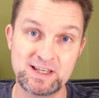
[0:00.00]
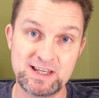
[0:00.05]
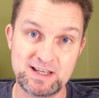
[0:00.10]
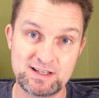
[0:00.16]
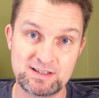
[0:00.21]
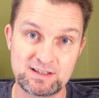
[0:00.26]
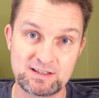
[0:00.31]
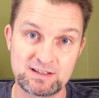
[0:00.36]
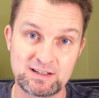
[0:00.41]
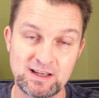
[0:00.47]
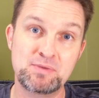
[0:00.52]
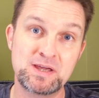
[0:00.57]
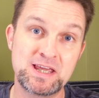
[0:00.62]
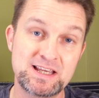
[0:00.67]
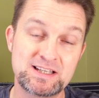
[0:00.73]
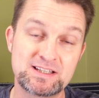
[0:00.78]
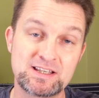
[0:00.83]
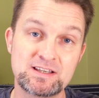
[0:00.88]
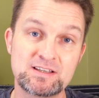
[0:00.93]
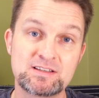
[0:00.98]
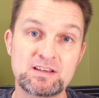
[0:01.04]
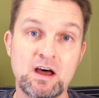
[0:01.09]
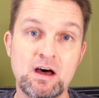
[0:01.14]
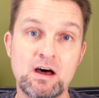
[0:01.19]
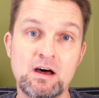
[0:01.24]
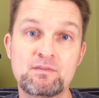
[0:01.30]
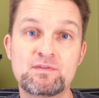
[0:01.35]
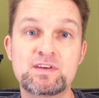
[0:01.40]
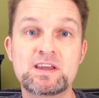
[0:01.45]
East, pieces
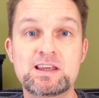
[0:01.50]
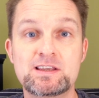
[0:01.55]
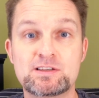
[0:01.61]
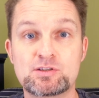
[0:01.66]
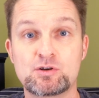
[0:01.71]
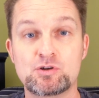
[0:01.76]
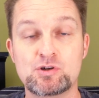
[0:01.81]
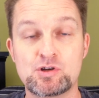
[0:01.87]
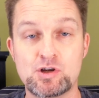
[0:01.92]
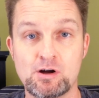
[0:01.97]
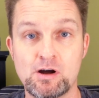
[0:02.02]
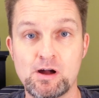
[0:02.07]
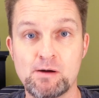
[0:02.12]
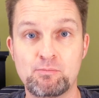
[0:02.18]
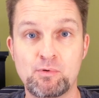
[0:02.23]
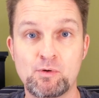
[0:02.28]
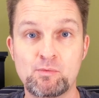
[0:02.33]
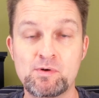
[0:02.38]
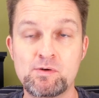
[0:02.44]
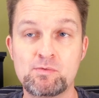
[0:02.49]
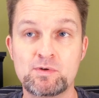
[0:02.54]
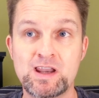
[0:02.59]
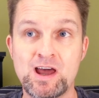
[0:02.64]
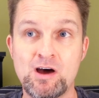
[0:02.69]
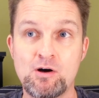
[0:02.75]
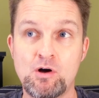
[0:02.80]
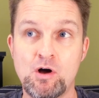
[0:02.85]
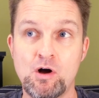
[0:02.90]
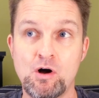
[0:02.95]
of Eastern Europe, what we would
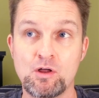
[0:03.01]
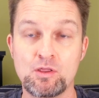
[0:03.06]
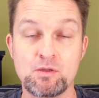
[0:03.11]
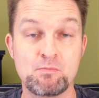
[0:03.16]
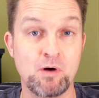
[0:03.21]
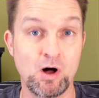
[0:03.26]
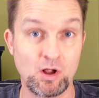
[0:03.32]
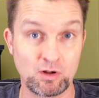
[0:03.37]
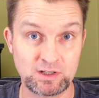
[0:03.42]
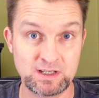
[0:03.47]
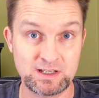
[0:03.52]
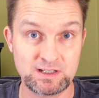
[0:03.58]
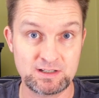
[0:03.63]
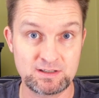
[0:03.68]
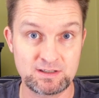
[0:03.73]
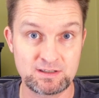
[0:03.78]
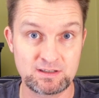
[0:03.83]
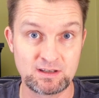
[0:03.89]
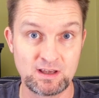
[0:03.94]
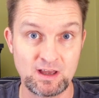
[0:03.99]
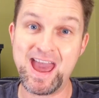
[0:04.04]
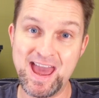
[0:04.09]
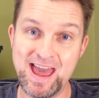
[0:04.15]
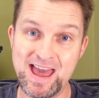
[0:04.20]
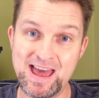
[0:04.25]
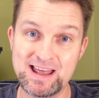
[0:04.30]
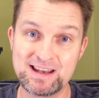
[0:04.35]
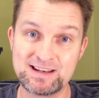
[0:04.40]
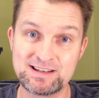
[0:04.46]
now call the Balkans,
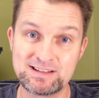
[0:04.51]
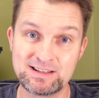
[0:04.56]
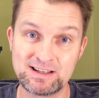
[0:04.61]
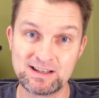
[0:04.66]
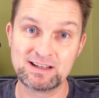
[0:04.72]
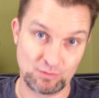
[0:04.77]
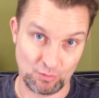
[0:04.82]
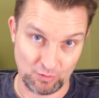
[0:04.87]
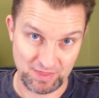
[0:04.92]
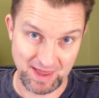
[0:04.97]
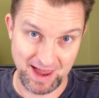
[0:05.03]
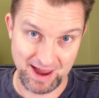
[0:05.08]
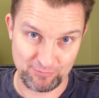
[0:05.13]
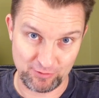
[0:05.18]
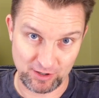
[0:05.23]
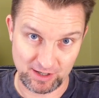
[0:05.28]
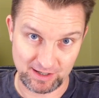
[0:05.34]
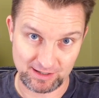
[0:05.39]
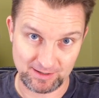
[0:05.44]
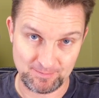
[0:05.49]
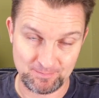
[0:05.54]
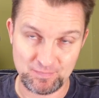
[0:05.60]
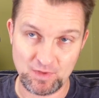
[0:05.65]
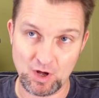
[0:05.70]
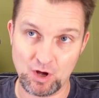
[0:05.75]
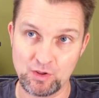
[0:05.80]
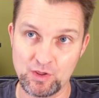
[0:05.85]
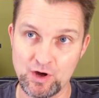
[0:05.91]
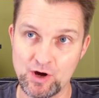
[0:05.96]
and North Africa,
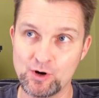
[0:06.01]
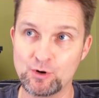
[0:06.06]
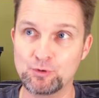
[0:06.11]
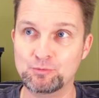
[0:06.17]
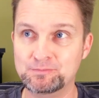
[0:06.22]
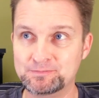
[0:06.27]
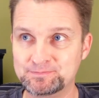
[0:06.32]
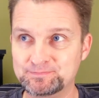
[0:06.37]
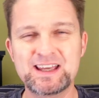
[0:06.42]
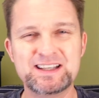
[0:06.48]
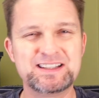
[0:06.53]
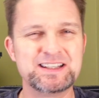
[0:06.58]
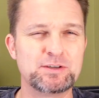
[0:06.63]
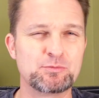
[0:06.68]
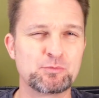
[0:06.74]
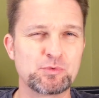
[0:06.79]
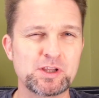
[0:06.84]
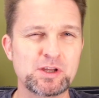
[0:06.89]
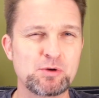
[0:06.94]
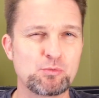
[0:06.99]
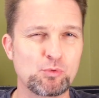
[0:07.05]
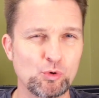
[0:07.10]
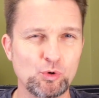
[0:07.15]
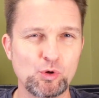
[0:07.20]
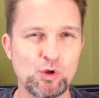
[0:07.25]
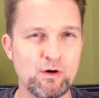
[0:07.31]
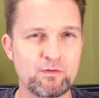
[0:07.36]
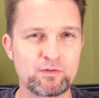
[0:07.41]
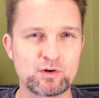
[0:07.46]
although it didn't really
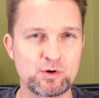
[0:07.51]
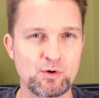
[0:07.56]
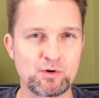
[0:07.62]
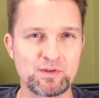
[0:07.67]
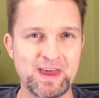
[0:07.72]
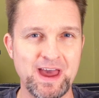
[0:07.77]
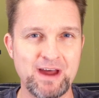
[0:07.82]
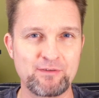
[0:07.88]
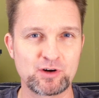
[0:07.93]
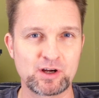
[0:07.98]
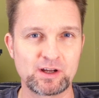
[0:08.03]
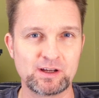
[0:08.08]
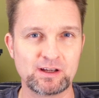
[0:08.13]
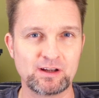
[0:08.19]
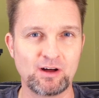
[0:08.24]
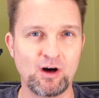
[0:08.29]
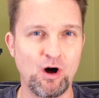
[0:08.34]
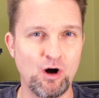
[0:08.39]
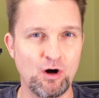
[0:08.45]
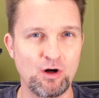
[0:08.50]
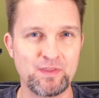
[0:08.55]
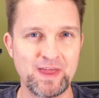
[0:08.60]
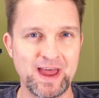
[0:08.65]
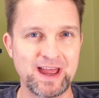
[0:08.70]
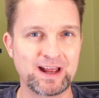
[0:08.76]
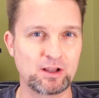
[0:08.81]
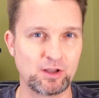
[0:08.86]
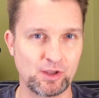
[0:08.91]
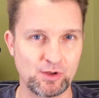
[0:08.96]
rule over North Africa all
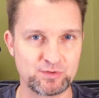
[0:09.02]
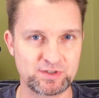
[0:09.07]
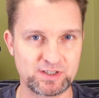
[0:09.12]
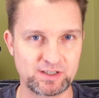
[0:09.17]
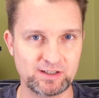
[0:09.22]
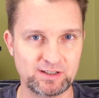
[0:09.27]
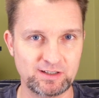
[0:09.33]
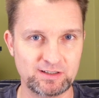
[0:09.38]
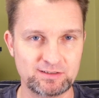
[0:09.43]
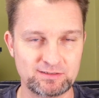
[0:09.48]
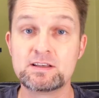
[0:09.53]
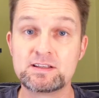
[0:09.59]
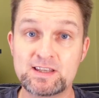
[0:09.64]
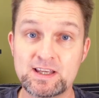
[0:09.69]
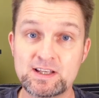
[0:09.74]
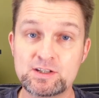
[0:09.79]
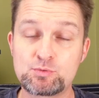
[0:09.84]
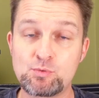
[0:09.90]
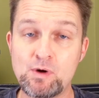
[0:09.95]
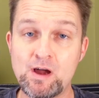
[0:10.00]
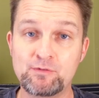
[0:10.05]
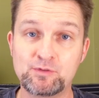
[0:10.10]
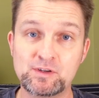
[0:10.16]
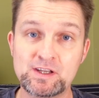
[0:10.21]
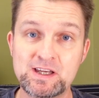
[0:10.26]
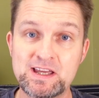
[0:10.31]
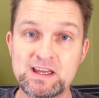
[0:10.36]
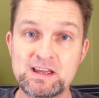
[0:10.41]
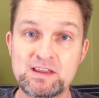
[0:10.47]
that closely. Since
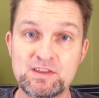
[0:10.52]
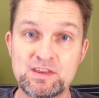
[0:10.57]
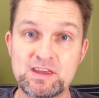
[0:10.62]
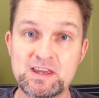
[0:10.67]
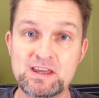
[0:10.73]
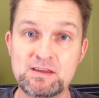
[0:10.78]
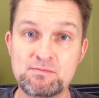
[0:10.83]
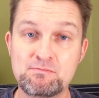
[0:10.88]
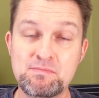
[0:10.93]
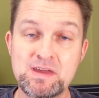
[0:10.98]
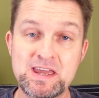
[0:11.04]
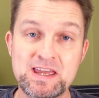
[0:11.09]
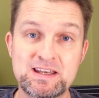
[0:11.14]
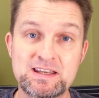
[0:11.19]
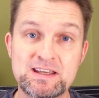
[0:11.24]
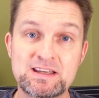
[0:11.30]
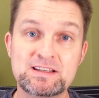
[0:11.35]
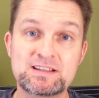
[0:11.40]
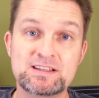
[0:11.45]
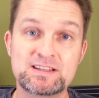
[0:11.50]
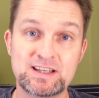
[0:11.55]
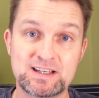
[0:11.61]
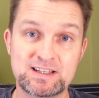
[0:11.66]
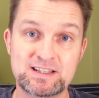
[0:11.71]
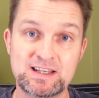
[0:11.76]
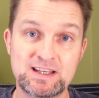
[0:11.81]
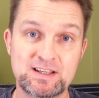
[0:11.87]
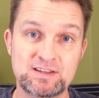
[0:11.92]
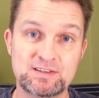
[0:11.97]
roughly the
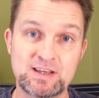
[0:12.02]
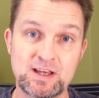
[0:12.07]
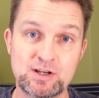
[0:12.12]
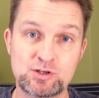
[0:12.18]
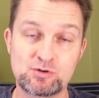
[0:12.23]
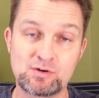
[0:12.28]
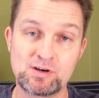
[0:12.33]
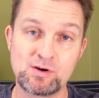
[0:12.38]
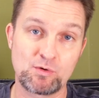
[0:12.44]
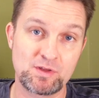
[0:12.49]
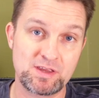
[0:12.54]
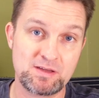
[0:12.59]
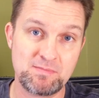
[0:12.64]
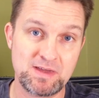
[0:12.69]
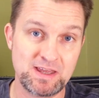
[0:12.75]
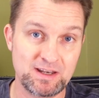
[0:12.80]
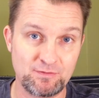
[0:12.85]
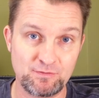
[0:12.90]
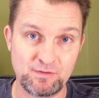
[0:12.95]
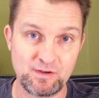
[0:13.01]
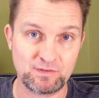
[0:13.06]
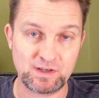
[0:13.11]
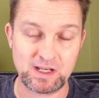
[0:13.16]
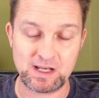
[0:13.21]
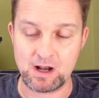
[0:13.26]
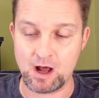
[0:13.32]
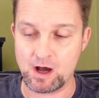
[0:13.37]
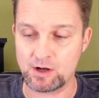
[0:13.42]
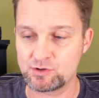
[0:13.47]
mid-16th century or the
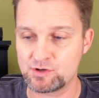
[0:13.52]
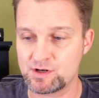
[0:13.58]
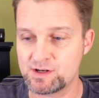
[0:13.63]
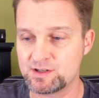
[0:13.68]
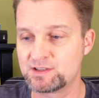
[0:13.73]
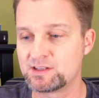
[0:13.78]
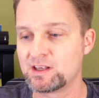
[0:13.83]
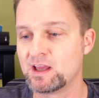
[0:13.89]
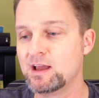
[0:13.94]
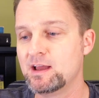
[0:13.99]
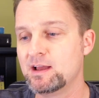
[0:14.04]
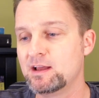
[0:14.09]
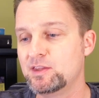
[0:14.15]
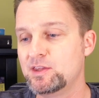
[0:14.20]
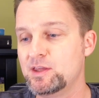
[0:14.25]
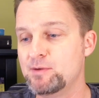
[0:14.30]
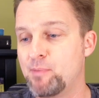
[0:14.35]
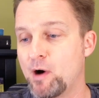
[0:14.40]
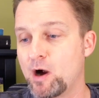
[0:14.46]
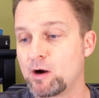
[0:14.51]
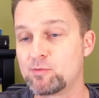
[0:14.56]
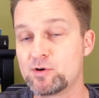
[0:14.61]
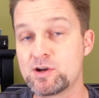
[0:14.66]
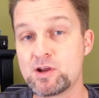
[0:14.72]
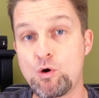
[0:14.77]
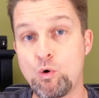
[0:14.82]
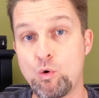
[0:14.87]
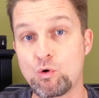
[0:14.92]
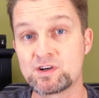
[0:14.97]
mid-1500s, the
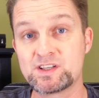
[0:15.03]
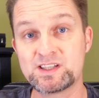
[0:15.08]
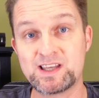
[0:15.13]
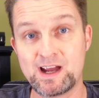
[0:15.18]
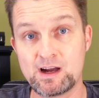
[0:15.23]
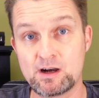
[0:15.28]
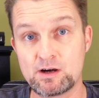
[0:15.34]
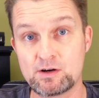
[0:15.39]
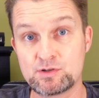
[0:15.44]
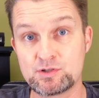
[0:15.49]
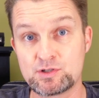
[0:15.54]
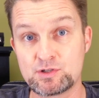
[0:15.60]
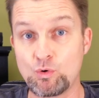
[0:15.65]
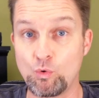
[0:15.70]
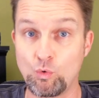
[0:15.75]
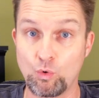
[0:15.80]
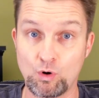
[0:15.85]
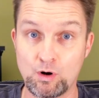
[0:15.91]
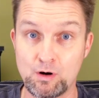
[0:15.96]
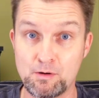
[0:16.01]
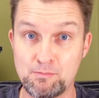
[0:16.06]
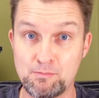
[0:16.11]
Barbary corsairs, or